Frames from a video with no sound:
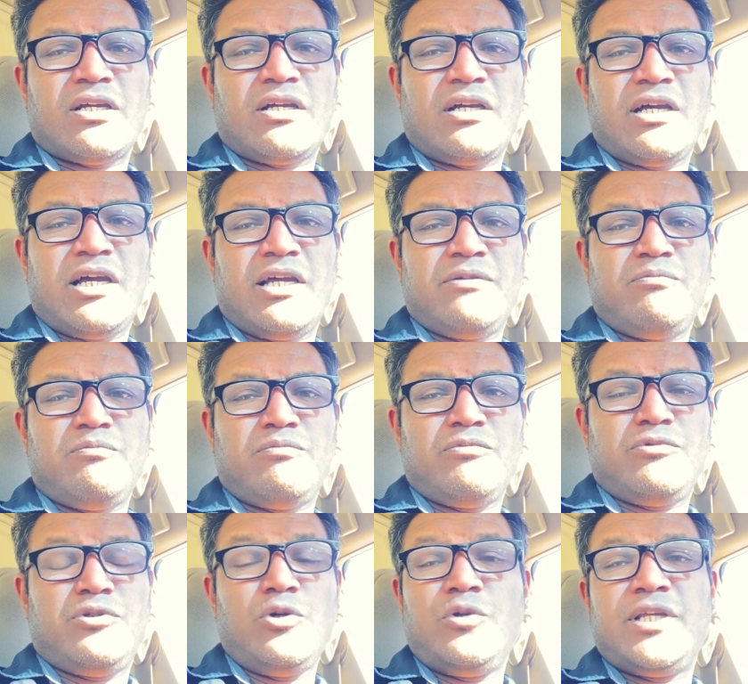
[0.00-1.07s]
and
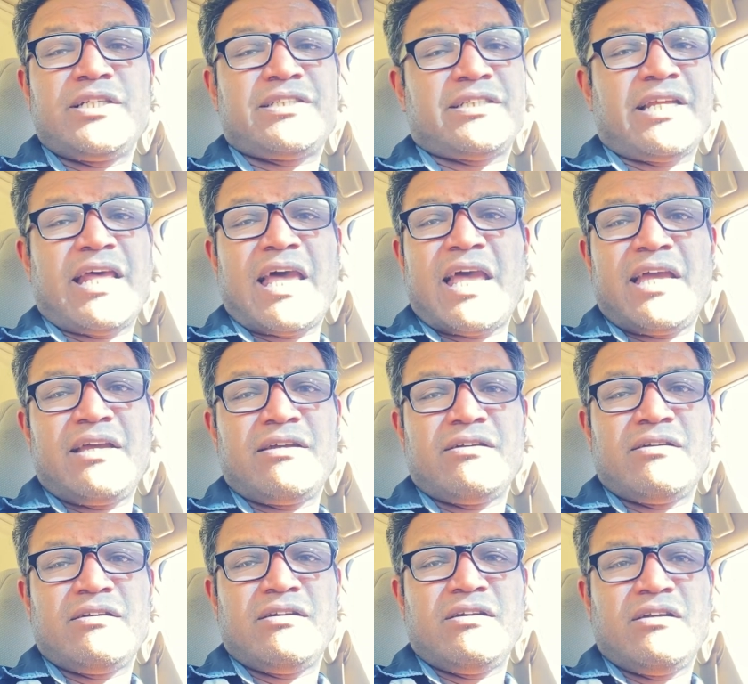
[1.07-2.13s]
do this today
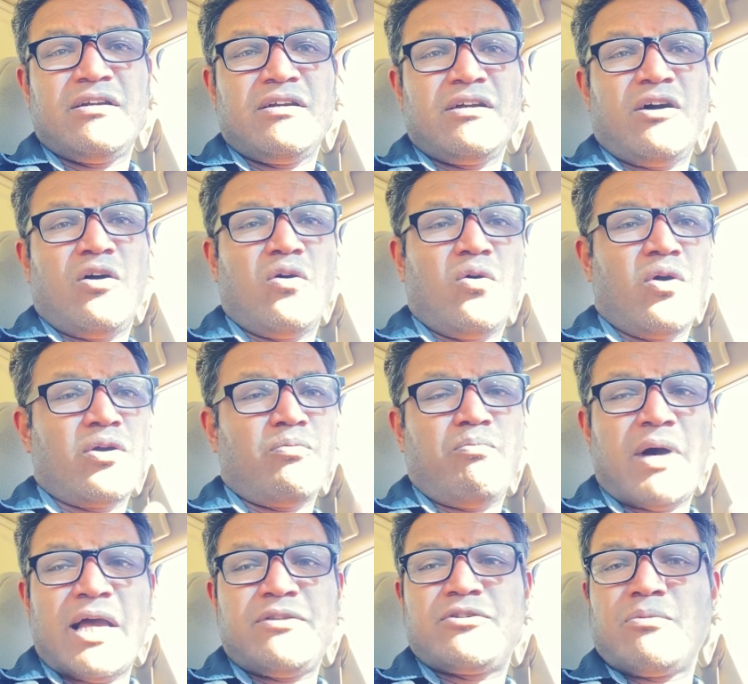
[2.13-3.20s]
or
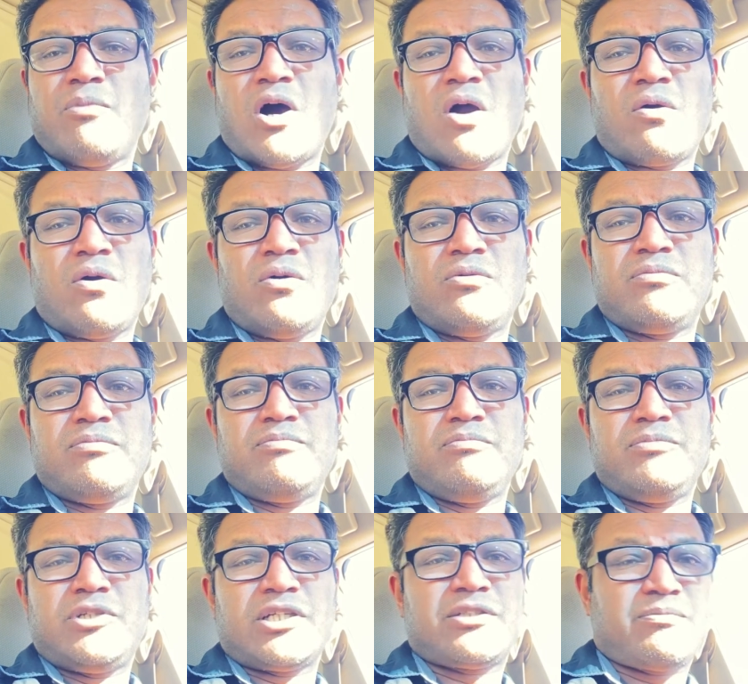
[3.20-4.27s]
by tomorrow.
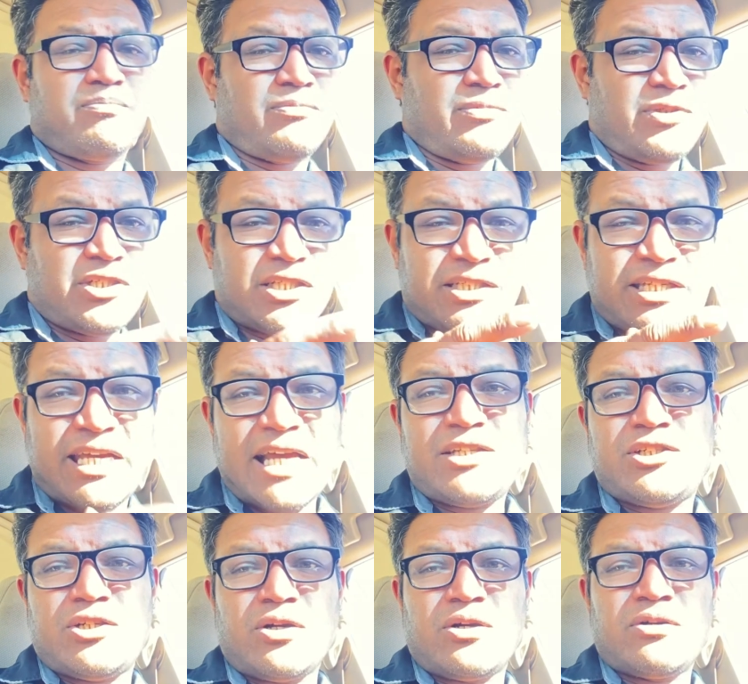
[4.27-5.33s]
Just
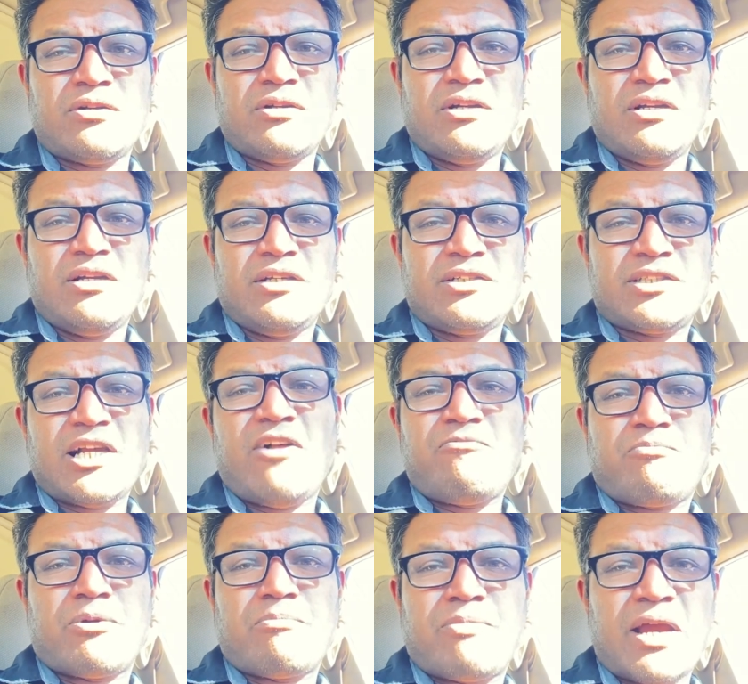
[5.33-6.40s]
get yourself
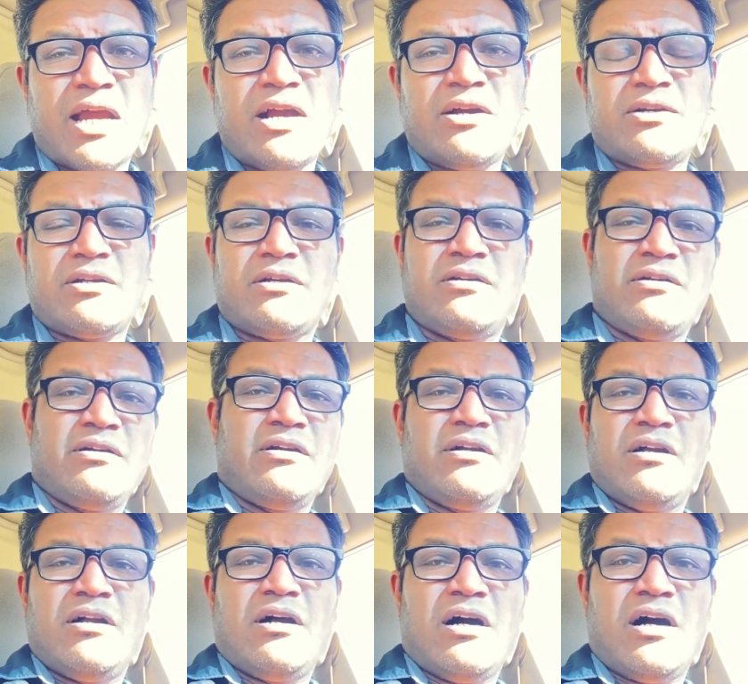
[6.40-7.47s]
prepared.
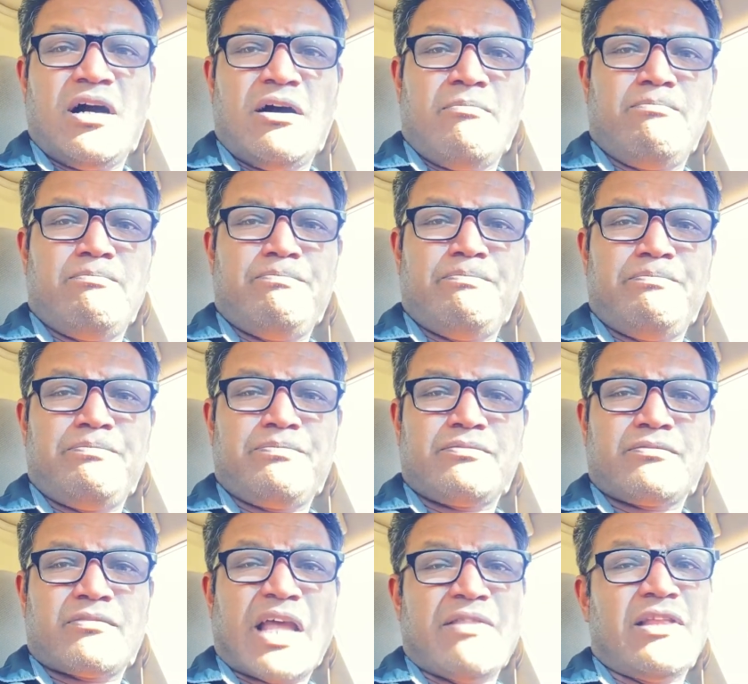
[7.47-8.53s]

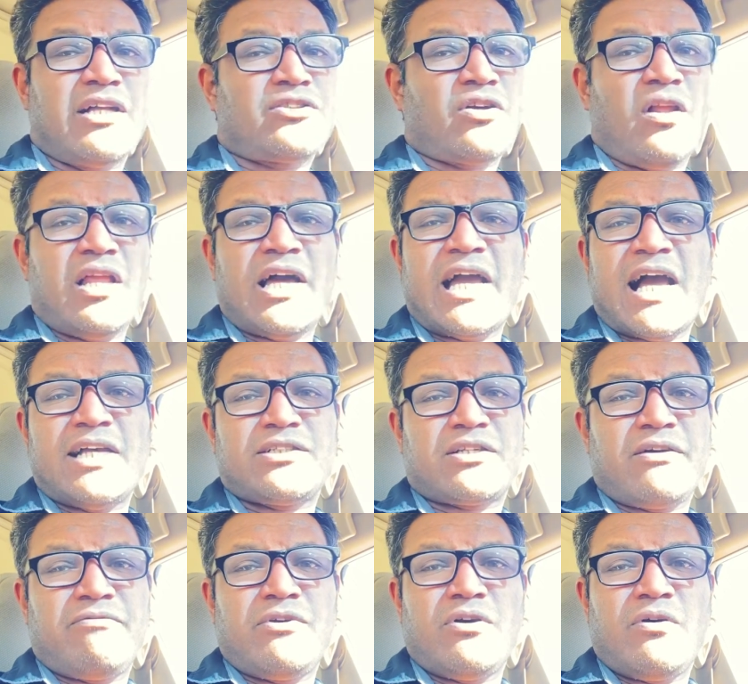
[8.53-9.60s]
And that's all I ask
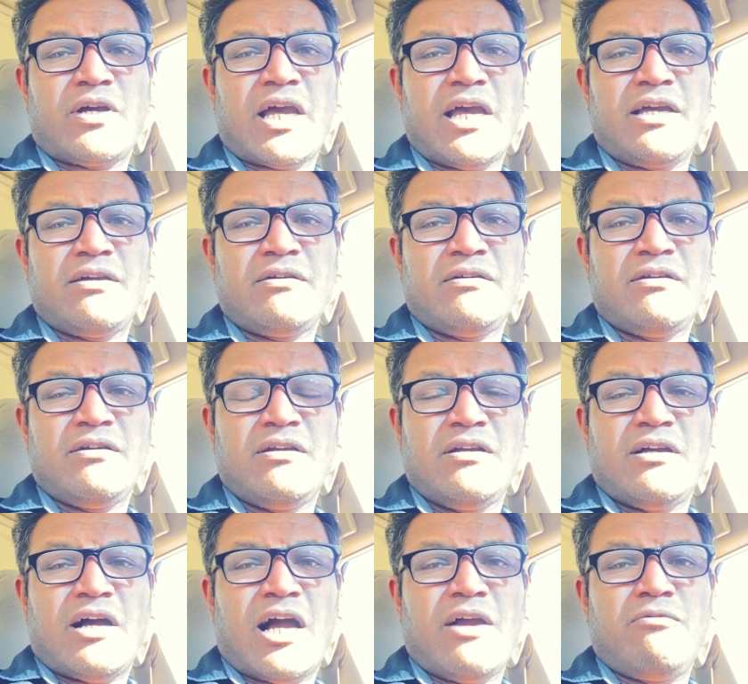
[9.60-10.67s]
of you, okay?
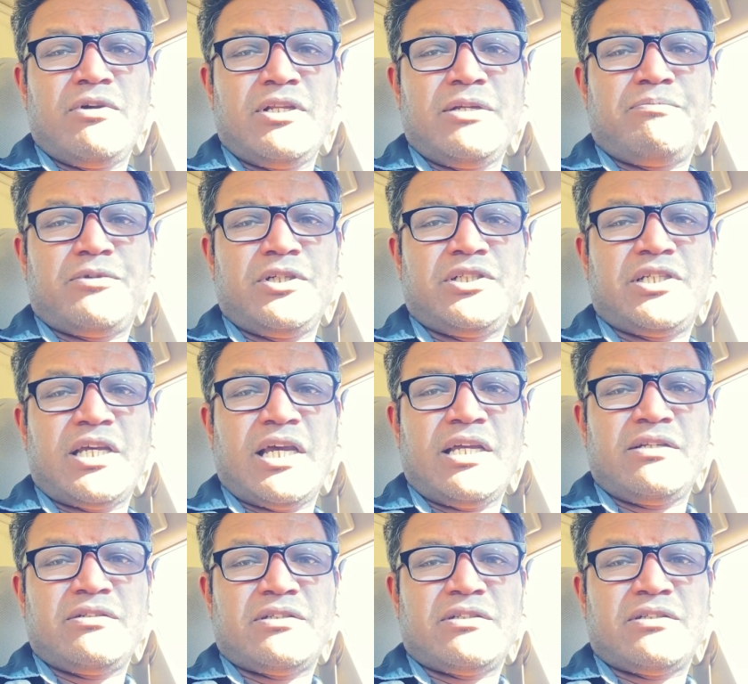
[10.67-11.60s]
I really appreciate